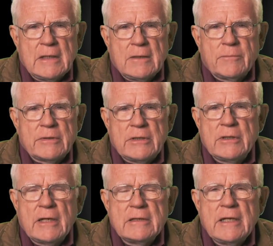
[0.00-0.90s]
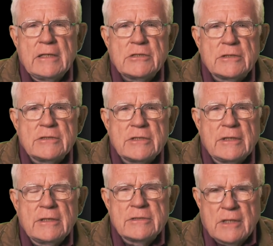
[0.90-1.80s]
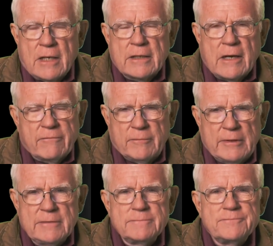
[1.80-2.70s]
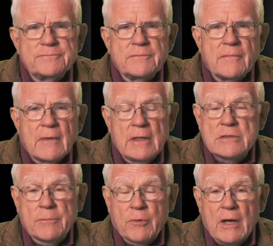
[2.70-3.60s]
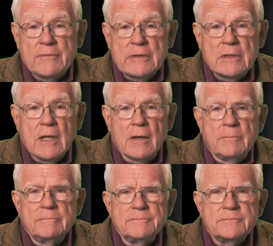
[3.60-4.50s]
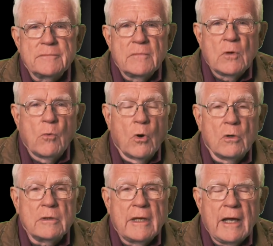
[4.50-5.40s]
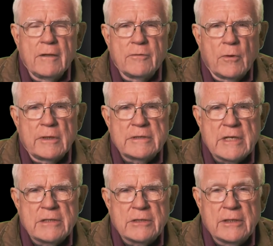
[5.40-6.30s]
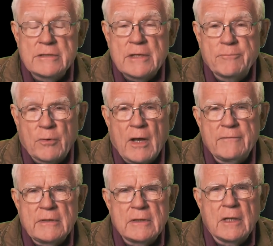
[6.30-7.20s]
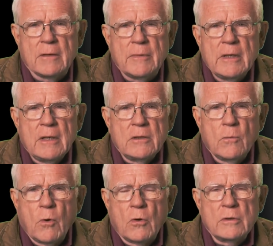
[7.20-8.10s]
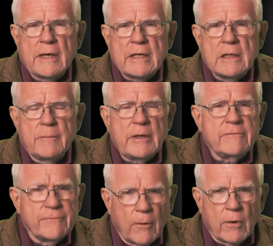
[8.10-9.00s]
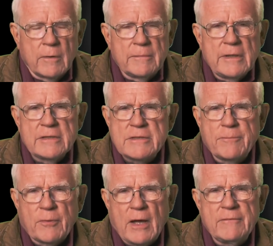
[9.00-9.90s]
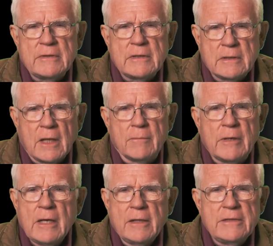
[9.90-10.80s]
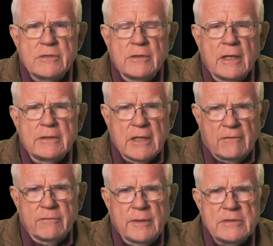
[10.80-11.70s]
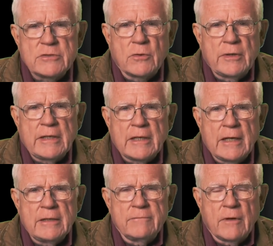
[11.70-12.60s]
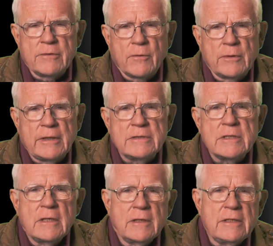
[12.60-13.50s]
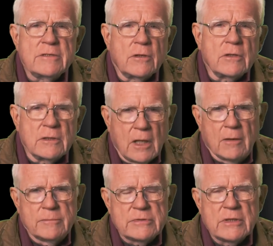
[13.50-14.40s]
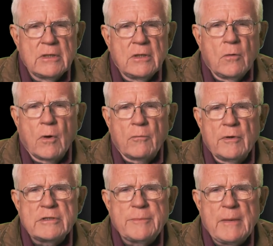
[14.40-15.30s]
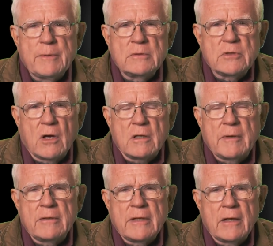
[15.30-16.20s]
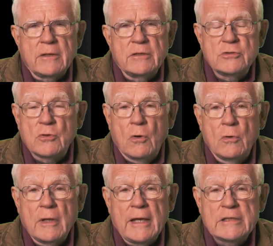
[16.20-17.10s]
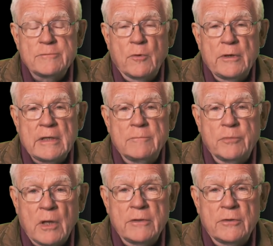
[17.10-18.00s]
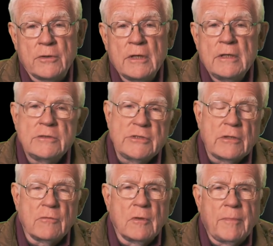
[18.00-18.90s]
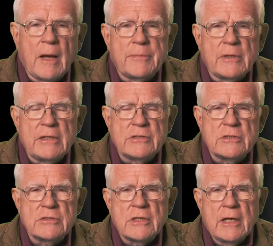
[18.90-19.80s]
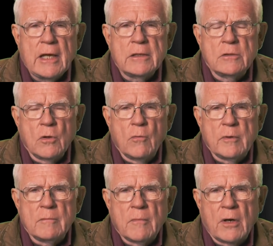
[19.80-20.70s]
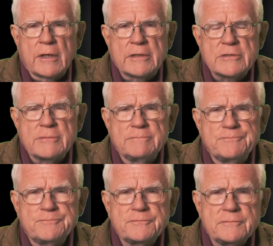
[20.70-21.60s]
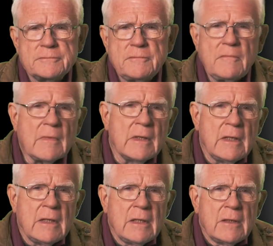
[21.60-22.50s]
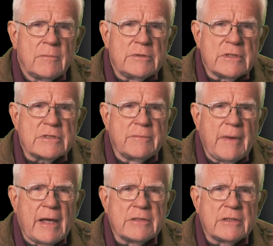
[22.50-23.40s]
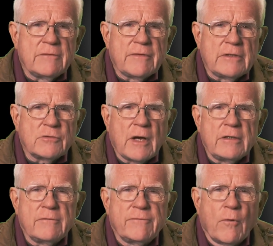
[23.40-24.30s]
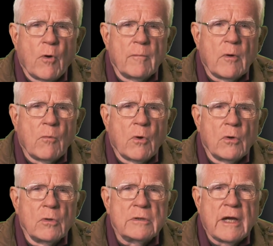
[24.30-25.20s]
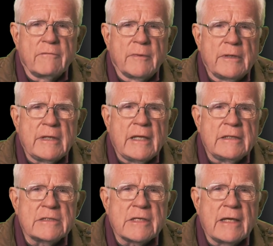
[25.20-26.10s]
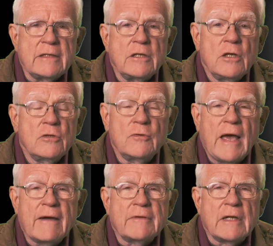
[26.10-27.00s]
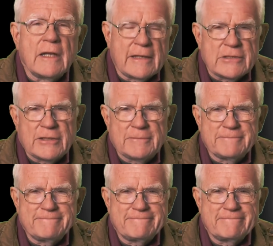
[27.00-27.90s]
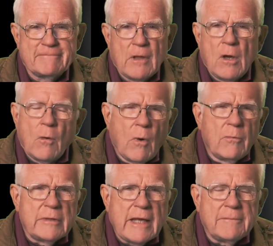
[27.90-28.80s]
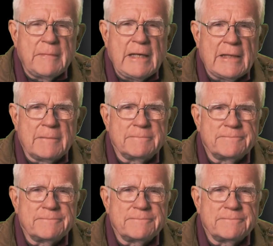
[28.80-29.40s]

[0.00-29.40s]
But the United Nations is not a government. It's a private club. The World Health Organization is a private club. The World Economic Forum is a private club. These are not governments or any kind of authorities. These are clubs where rich people talk about how to control, exploit, and plunder general populations and global markets. But just imagine if they tried to form a world government and decided to have an election. What would that mean?